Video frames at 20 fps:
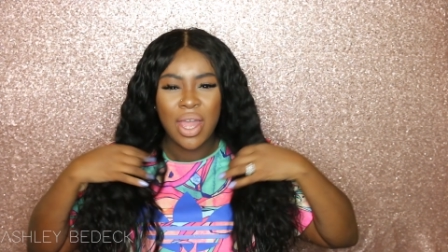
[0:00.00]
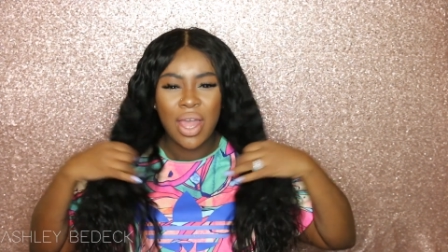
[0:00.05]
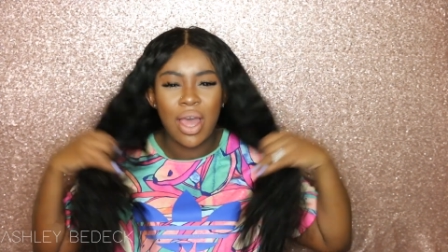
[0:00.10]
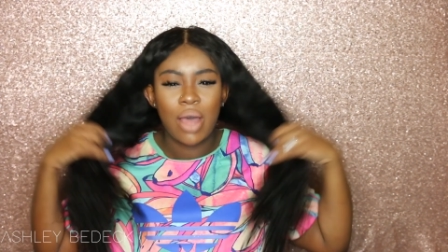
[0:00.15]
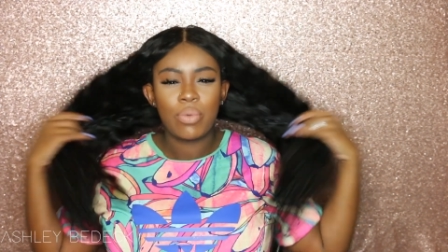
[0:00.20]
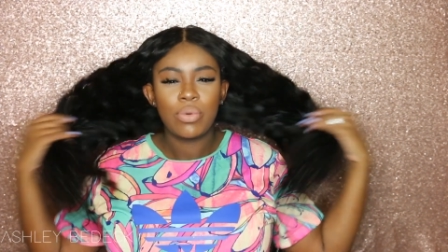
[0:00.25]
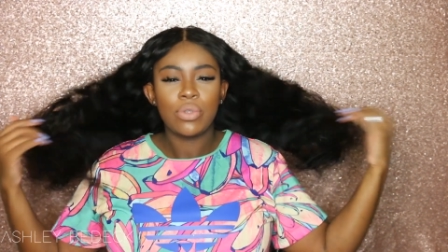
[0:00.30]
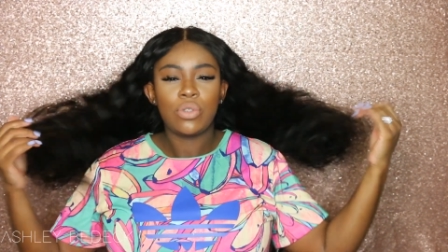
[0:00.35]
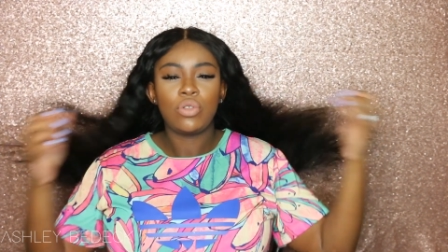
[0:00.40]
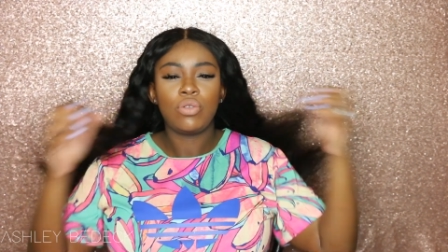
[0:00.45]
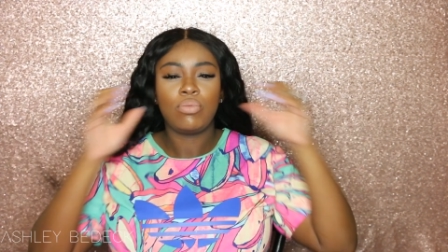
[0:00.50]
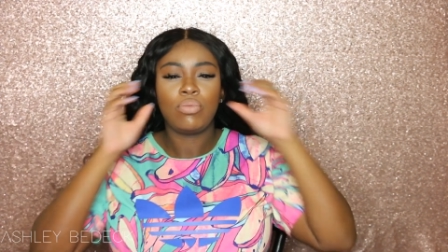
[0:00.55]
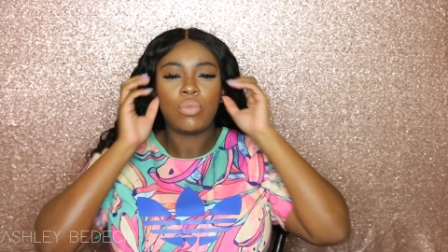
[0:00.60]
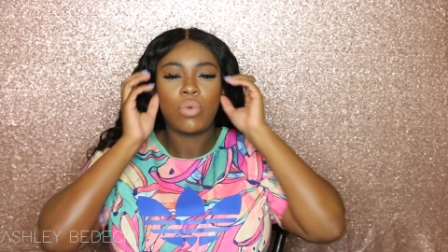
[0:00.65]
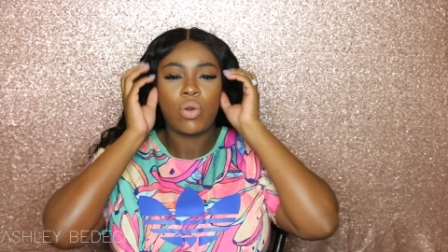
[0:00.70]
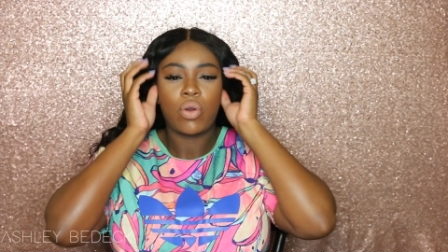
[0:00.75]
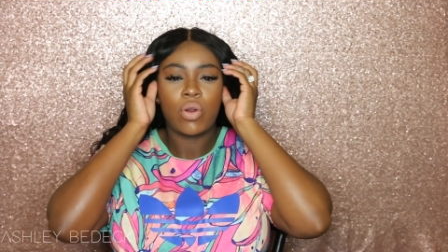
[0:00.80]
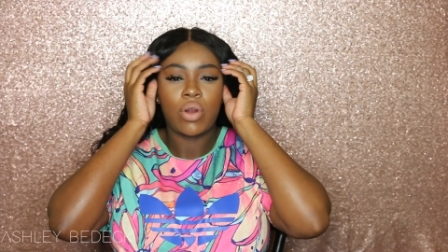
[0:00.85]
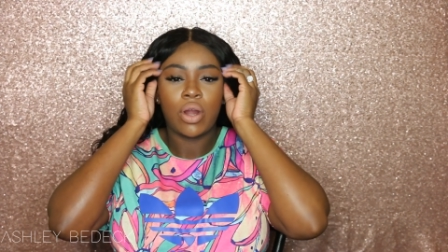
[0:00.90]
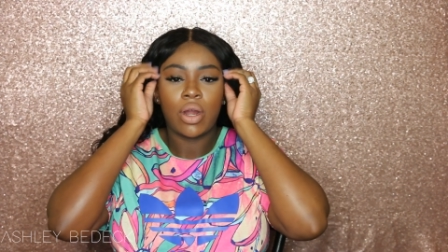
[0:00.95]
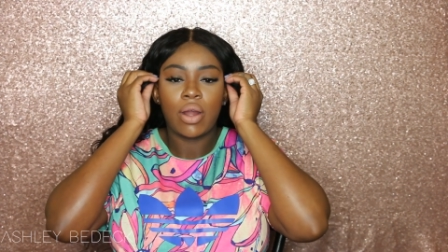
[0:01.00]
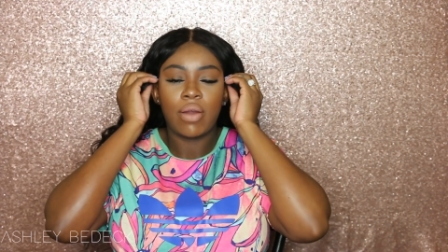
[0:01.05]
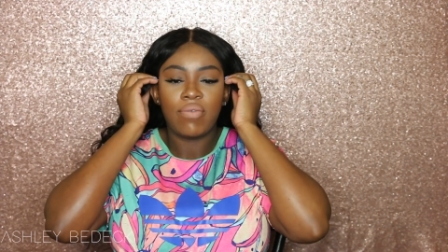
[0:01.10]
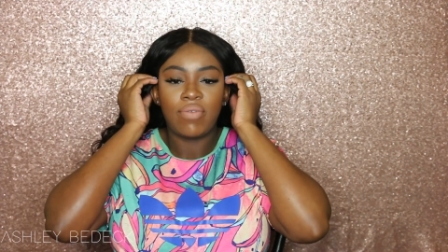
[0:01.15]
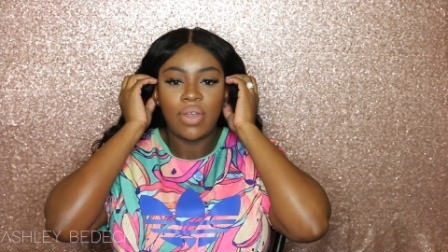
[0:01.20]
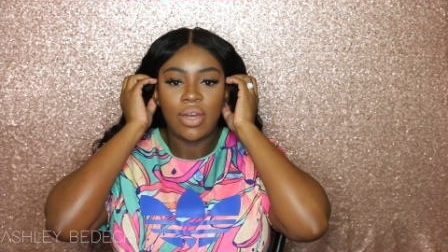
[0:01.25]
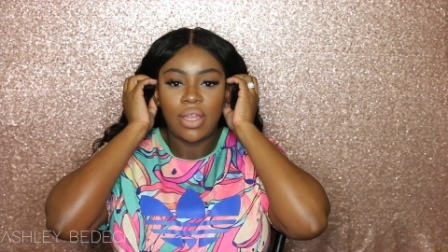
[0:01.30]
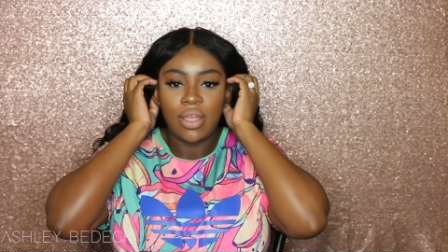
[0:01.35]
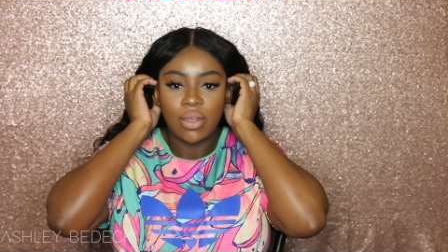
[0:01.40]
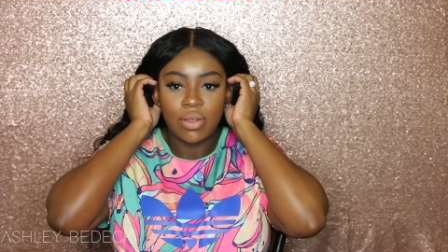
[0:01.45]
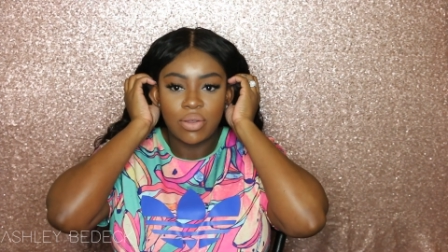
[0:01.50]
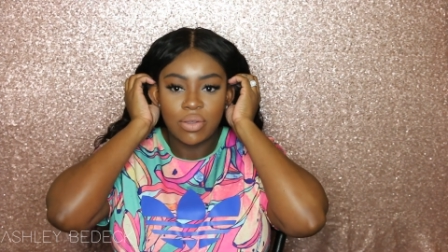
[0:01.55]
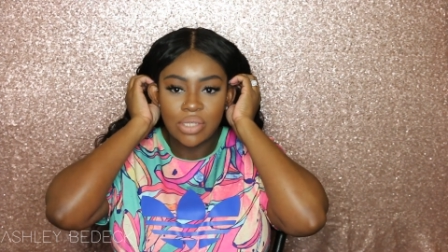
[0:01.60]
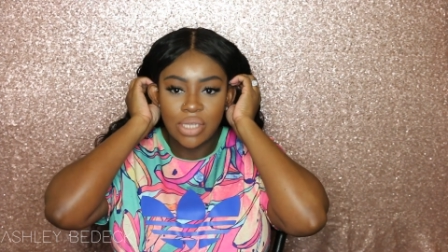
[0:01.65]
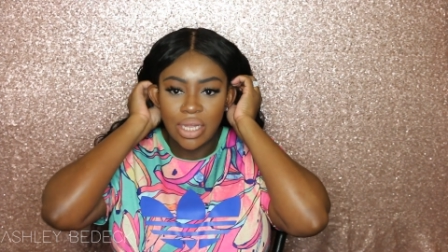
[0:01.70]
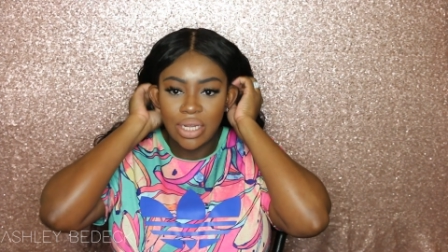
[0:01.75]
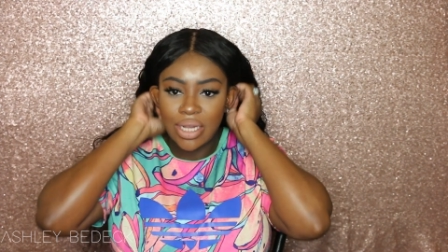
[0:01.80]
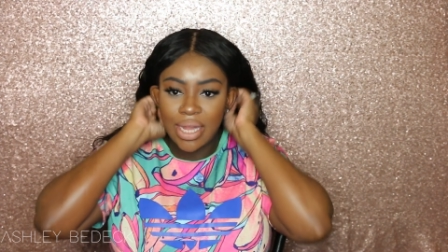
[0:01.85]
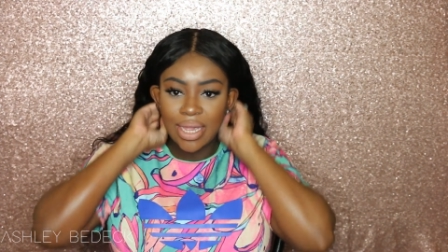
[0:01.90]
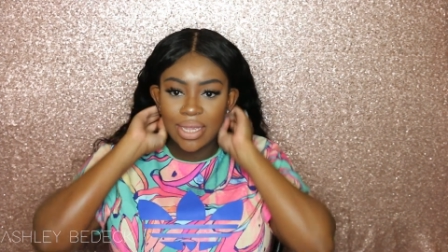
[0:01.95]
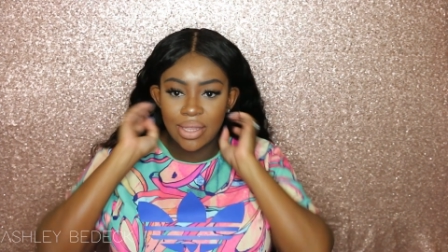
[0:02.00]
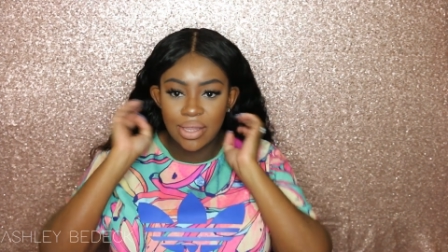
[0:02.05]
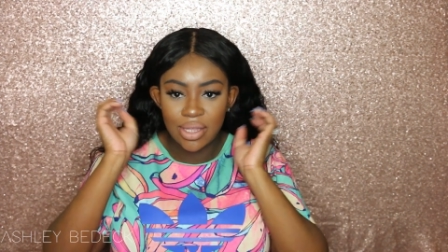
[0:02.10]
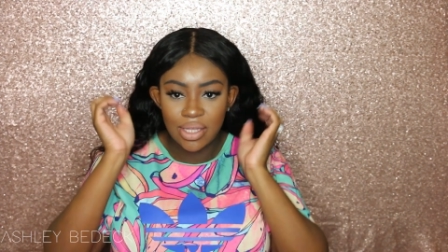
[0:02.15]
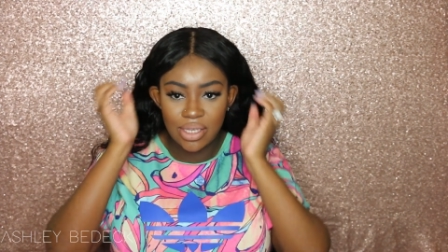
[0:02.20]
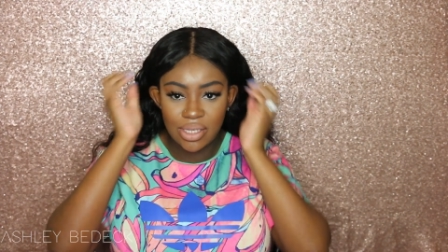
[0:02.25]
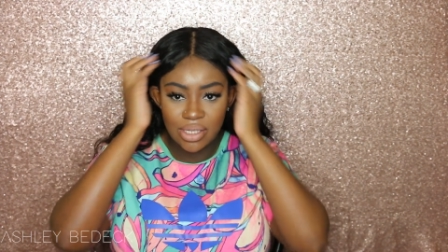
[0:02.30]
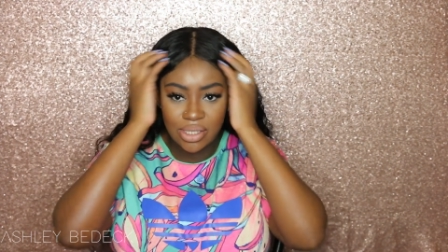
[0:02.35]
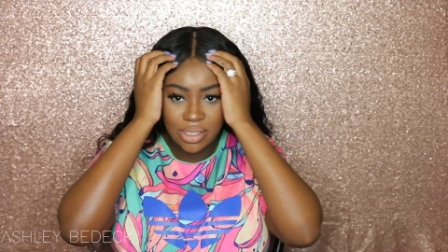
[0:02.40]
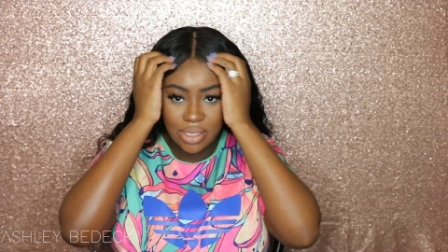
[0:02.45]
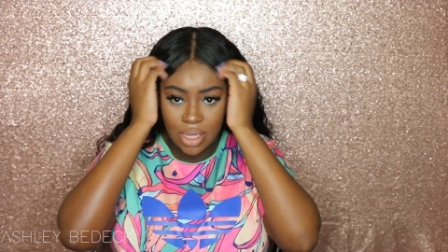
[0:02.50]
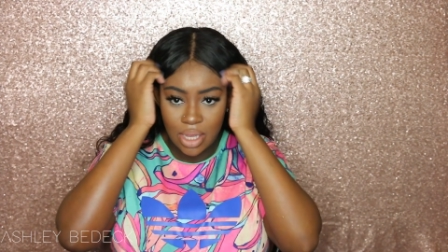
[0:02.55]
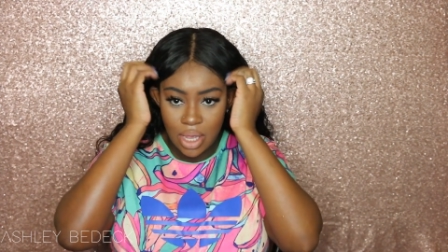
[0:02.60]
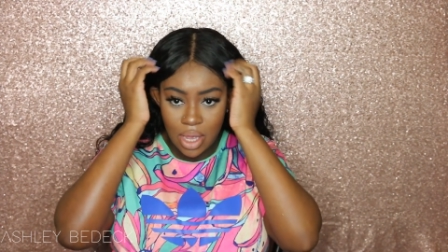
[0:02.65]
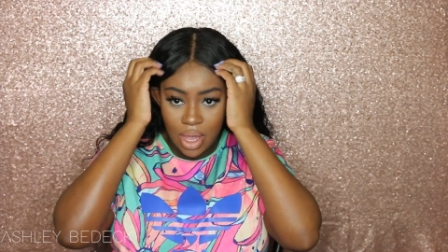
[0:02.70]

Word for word: I will do more videos like this.